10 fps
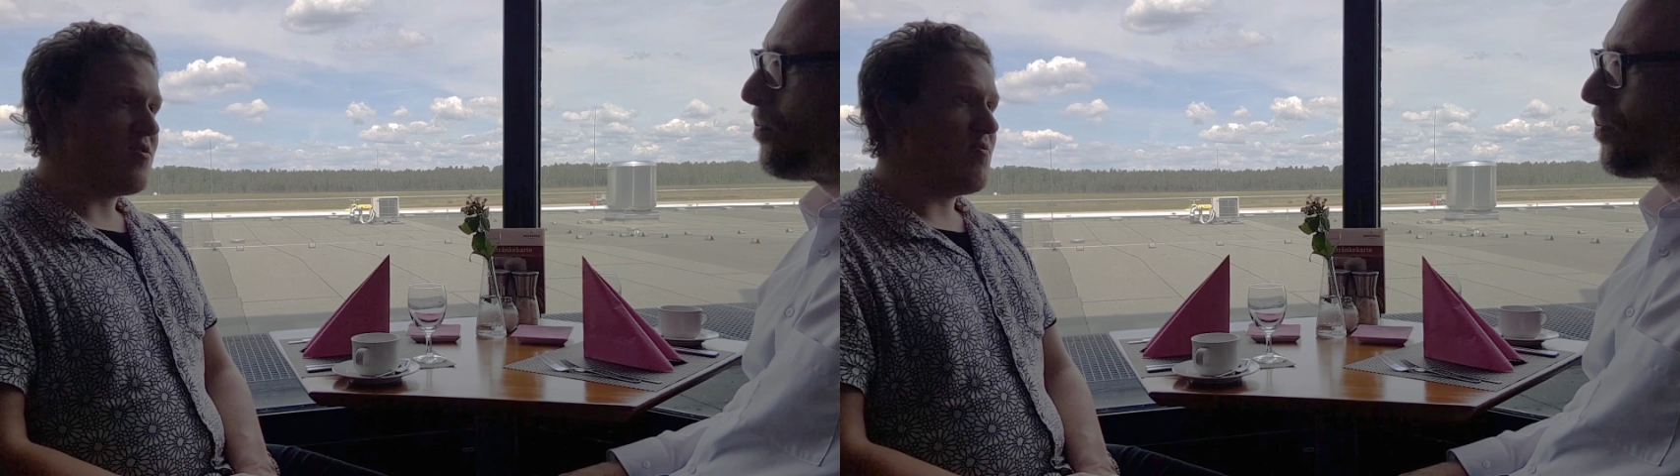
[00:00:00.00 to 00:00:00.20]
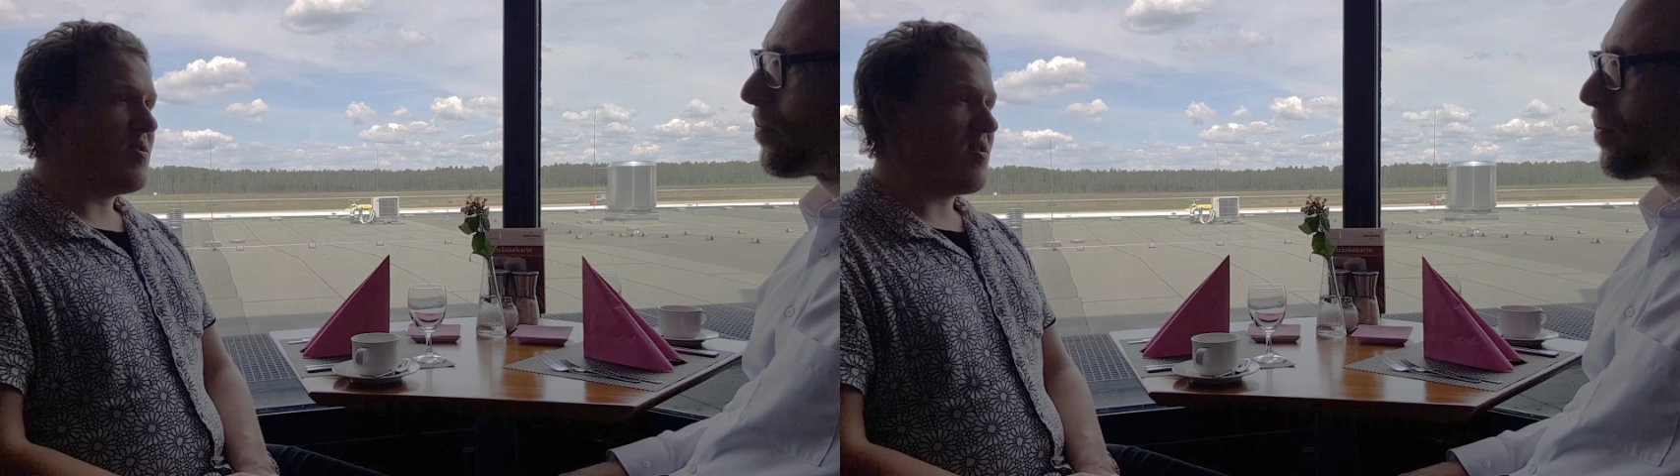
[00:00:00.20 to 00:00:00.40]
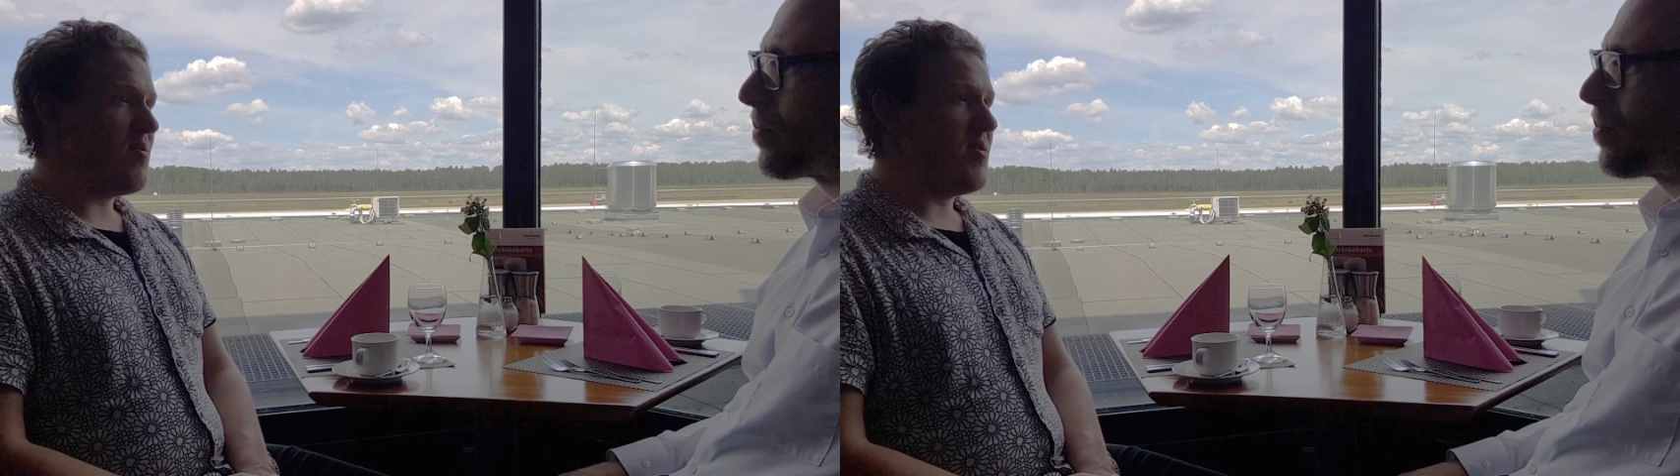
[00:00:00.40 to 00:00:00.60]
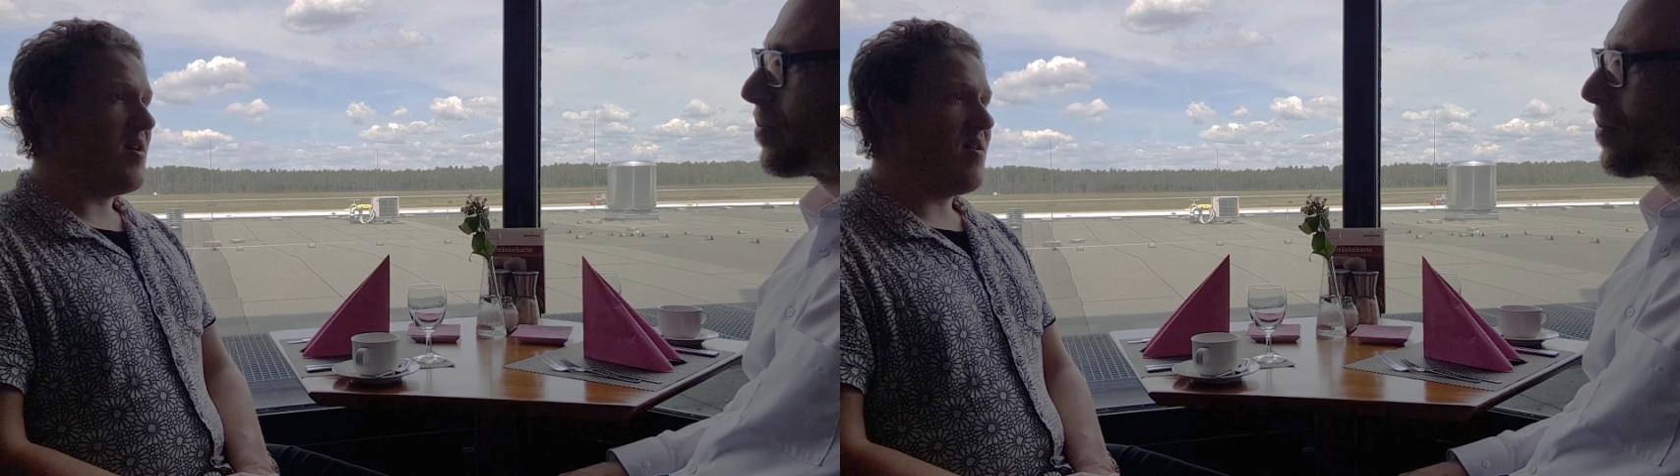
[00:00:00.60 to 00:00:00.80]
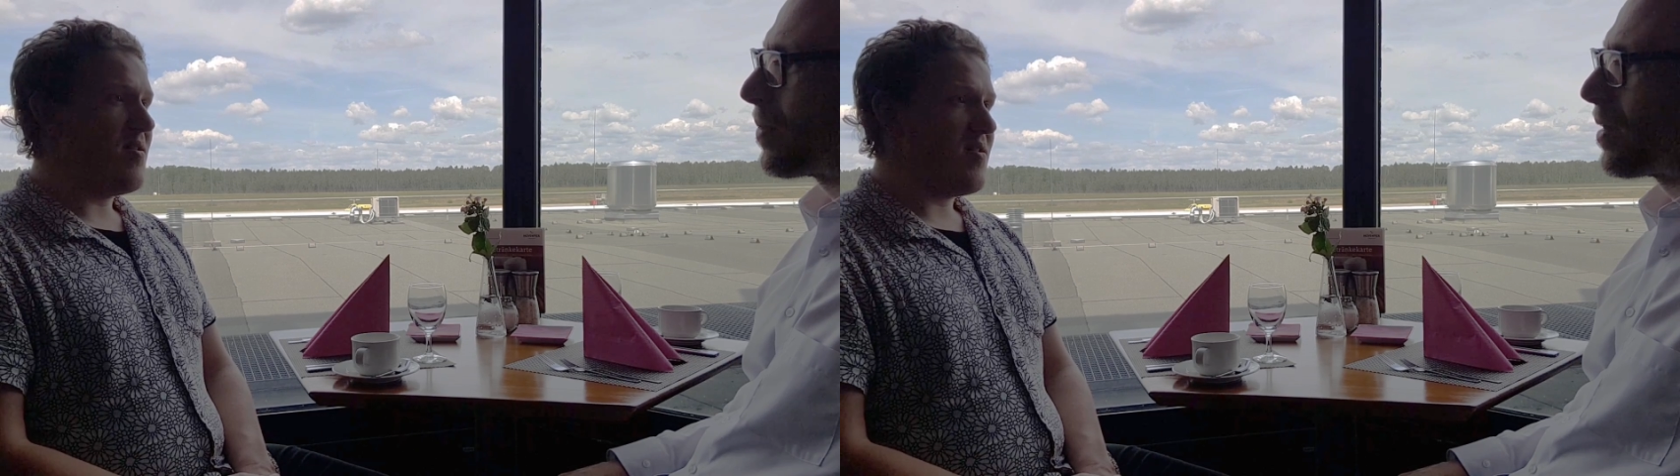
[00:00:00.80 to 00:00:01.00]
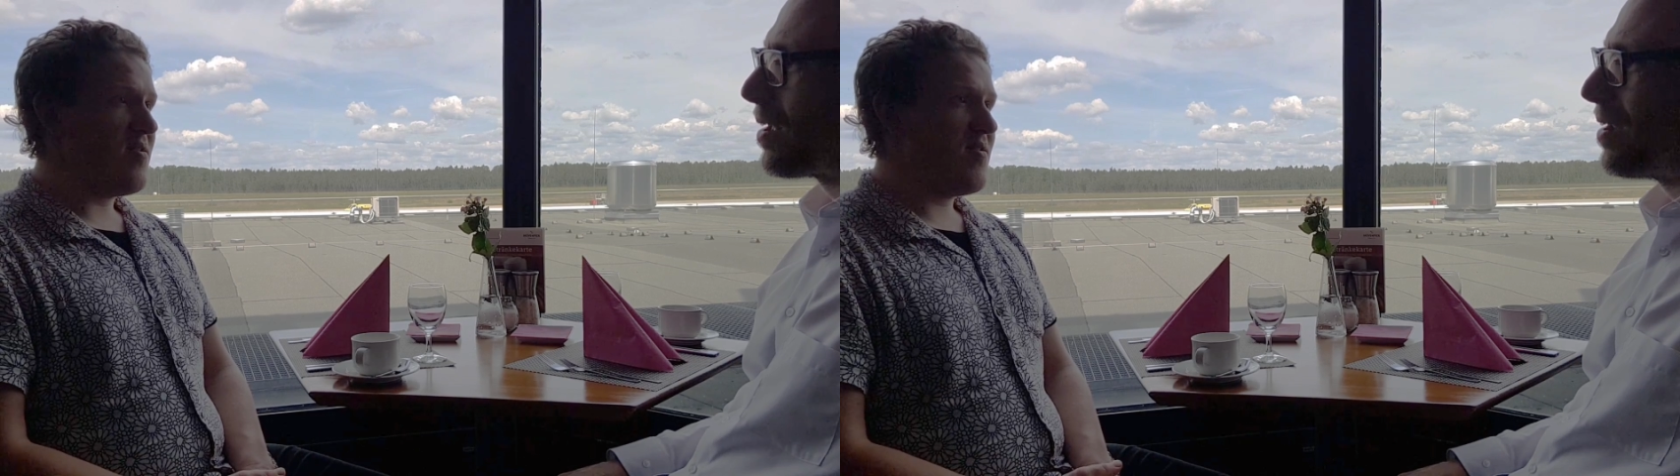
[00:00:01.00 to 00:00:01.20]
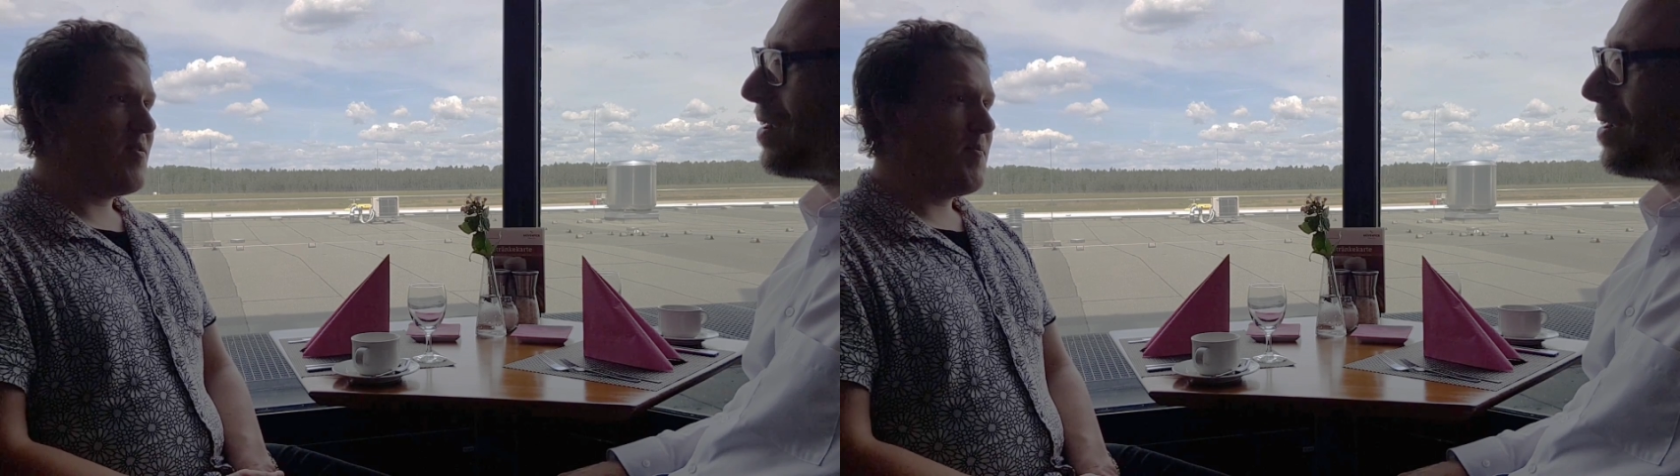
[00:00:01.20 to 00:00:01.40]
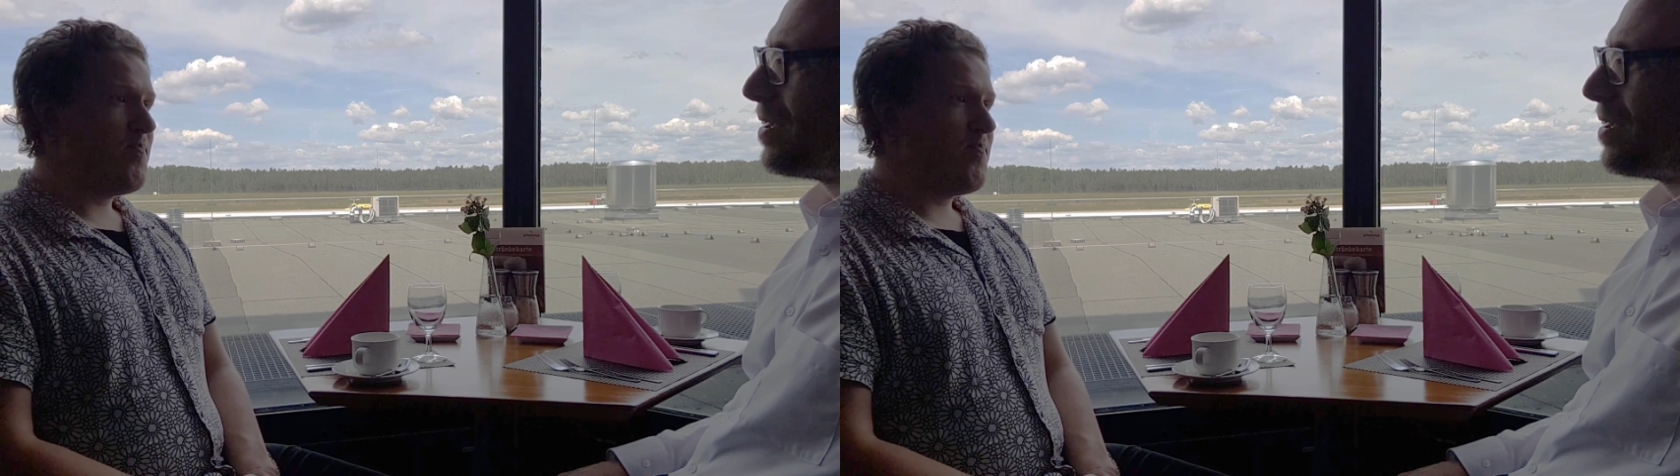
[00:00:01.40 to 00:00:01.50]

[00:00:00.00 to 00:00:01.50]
always going to be the hardest.